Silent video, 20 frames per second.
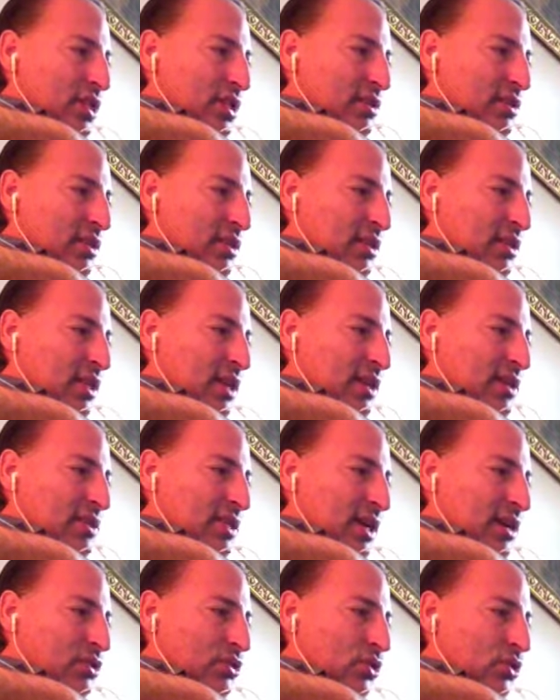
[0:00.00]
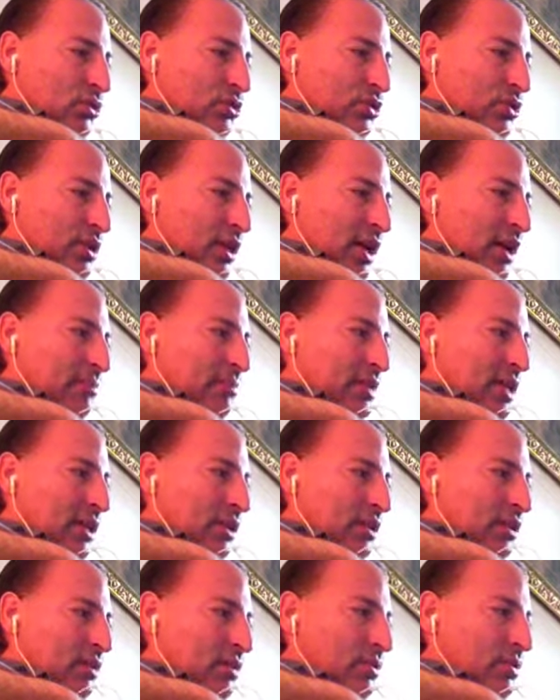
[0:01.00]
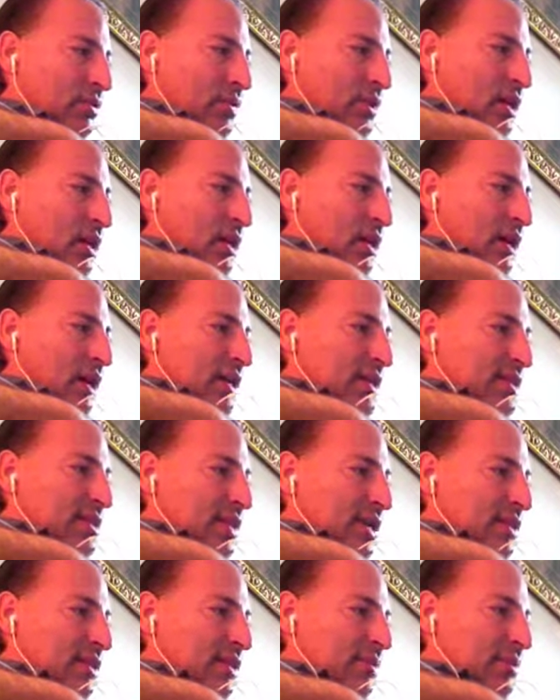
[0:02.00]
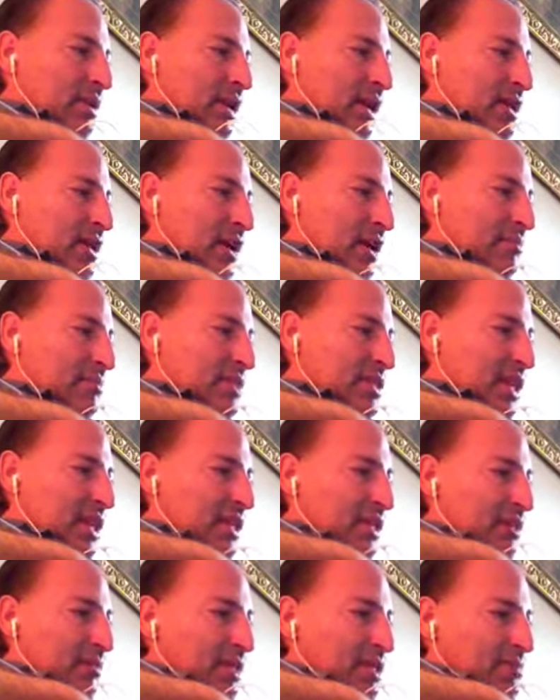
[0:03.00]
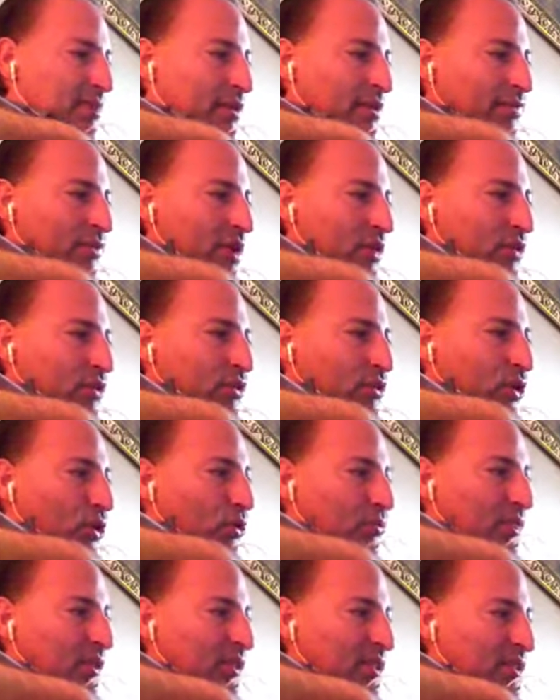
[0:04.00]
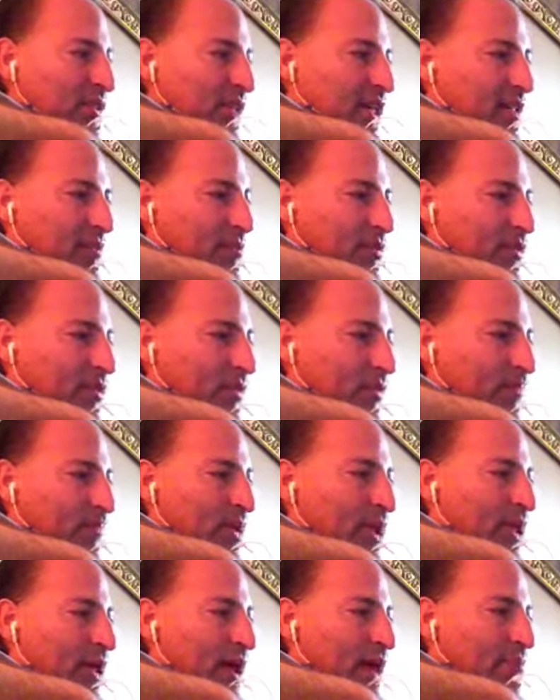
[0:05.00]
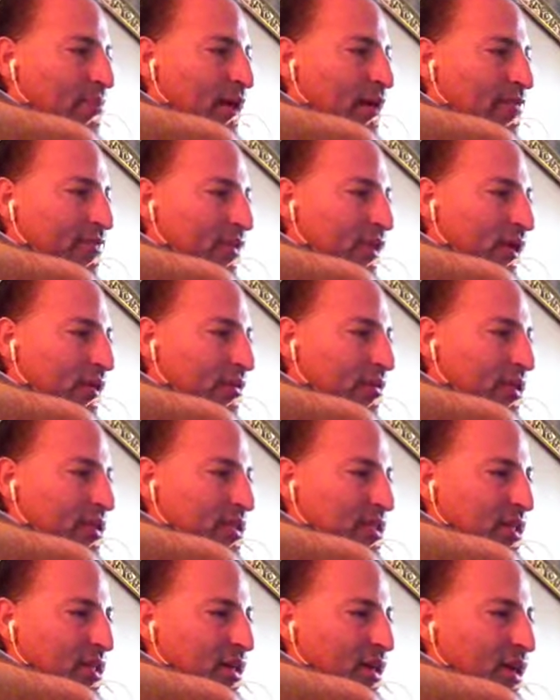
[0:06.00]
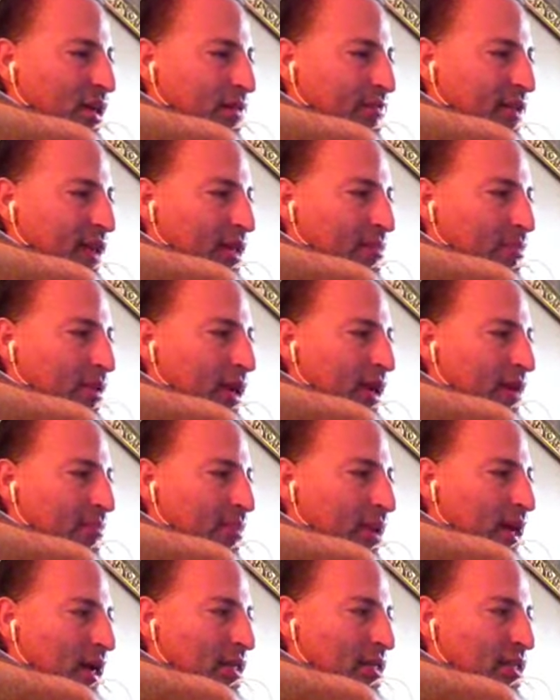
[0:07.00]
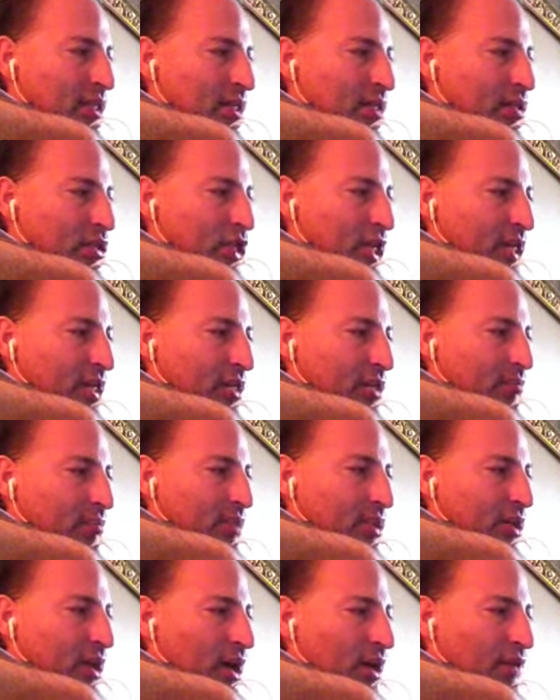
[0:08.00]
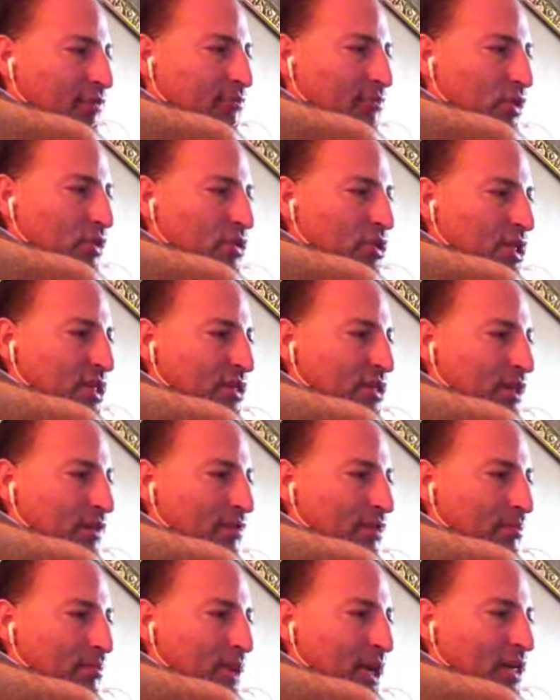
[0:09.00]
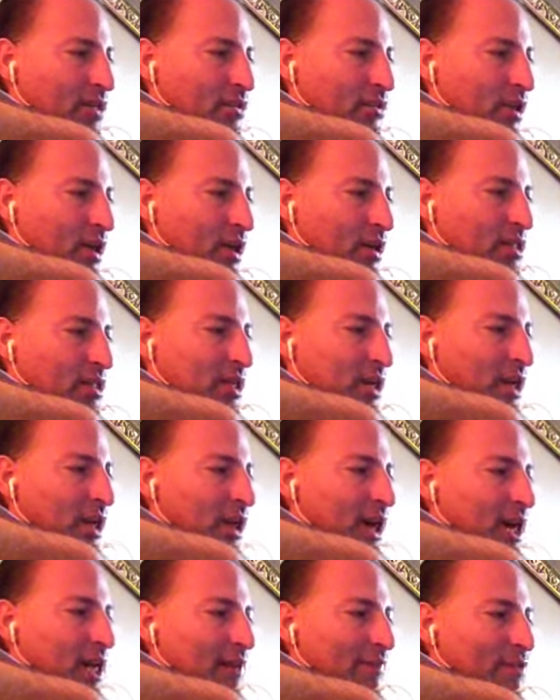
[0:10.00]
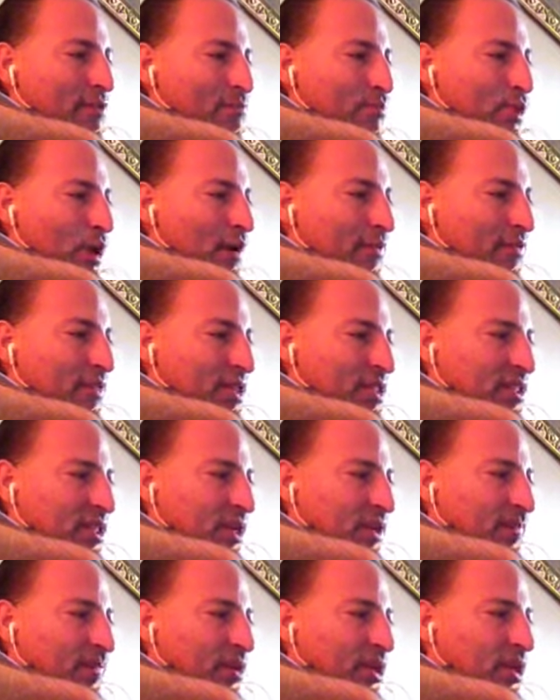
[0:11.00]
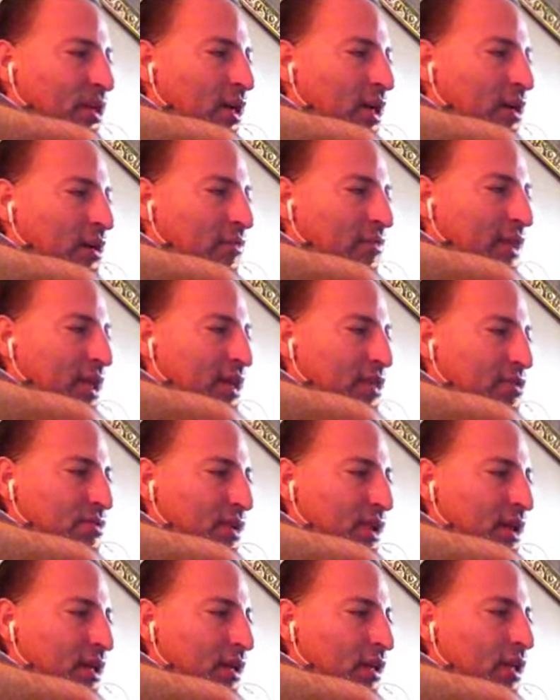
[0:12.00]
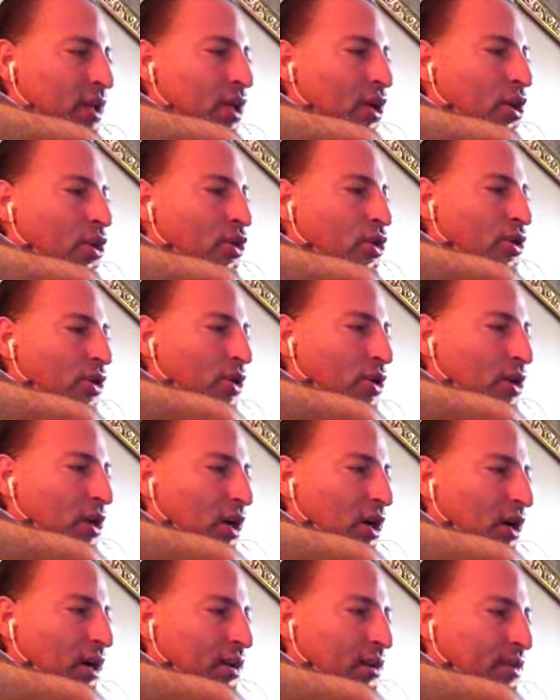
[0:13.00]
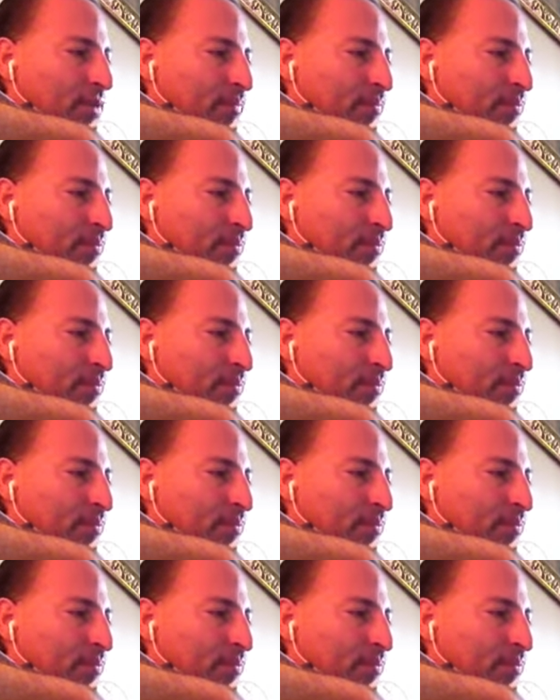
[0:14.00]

that the things I told you and I am telling you, I said them and I am saying them as my Father told me to say them to you. And my Father is the God of Abraham, Isaac, Jacob, the God of Moses, of the patriarchs, and of the prophets, the God of Israel, your God.